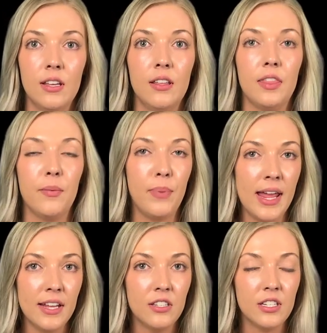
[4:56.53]
The
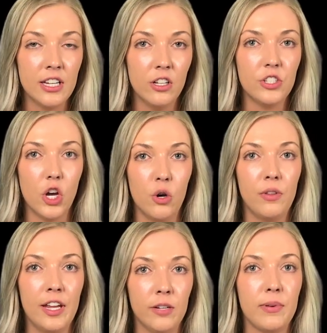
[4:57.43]
bank still is owed
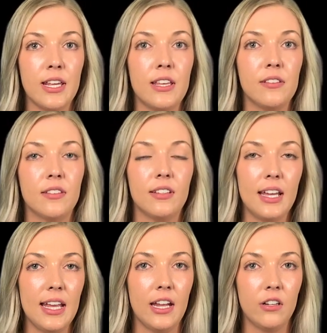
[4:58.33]
their piece,
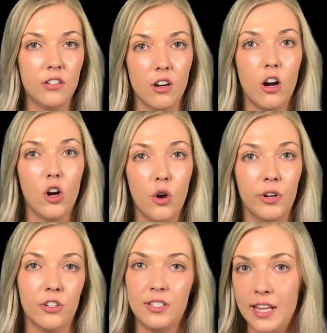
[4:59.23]
and our
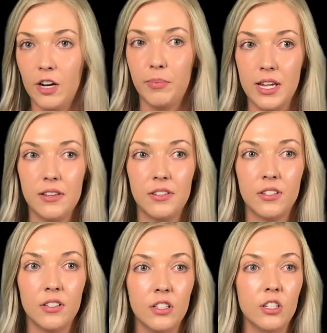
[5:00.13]
owners their piece.
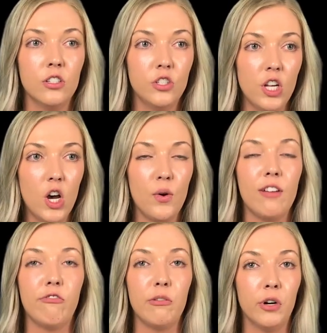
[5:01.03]
So if
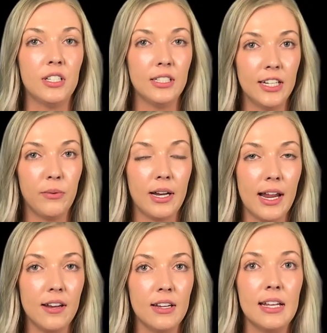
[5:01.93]
we were to
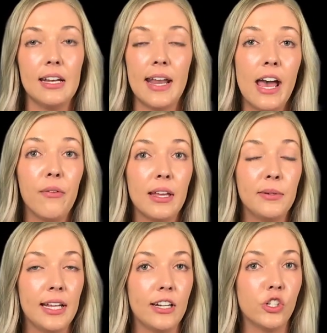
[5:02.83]
liquidate, now they would
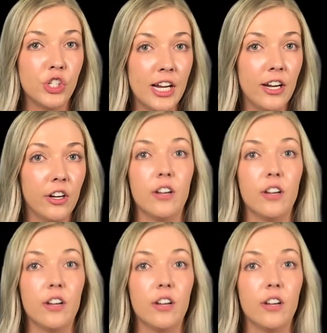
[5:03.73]
get a share of